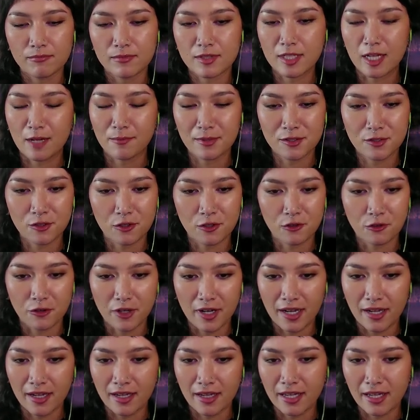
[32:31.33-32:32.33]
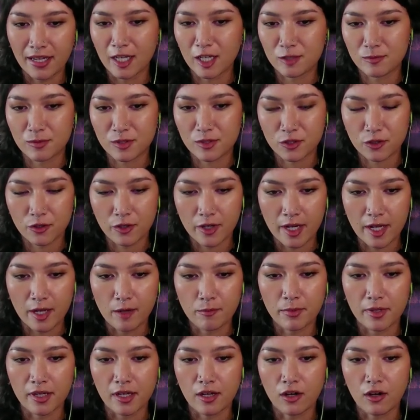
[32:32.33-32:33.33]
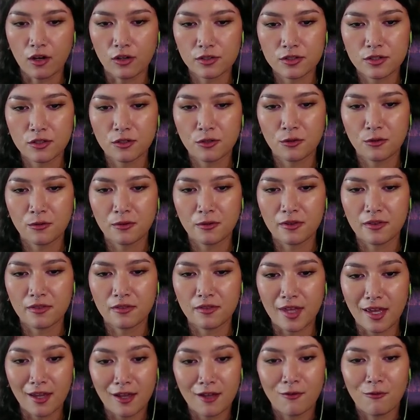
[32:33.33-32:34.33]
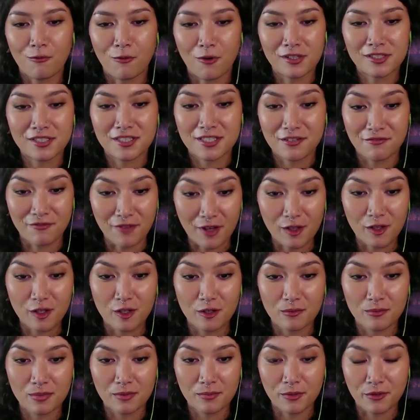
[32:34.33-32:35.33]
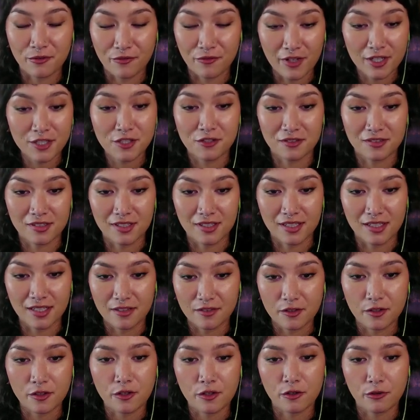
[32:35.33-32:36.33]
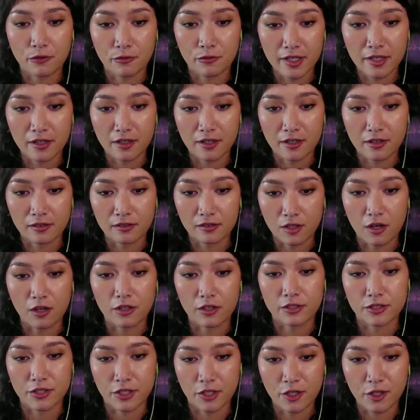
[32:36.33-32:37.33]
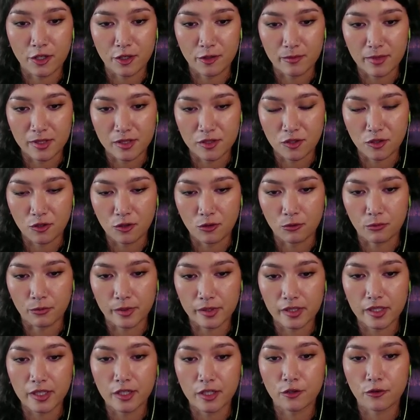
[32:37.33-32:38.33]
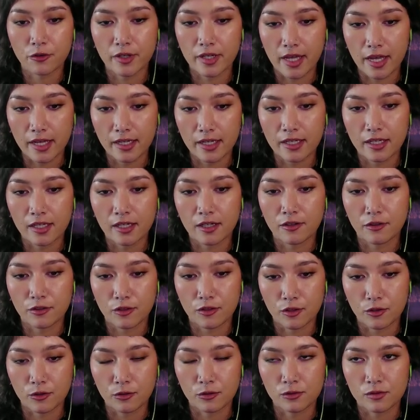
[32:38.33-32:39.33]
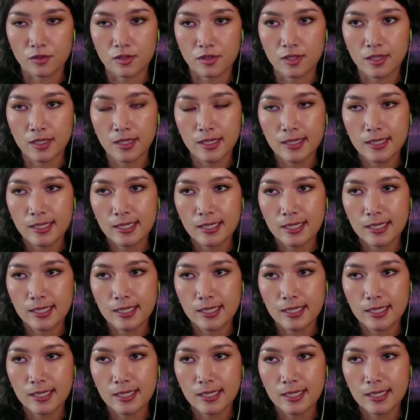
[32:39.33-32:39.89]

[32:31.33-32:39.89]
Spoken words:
stipends are great, engagement's great, but also they want to develop professionally in their career long term. And so really creating those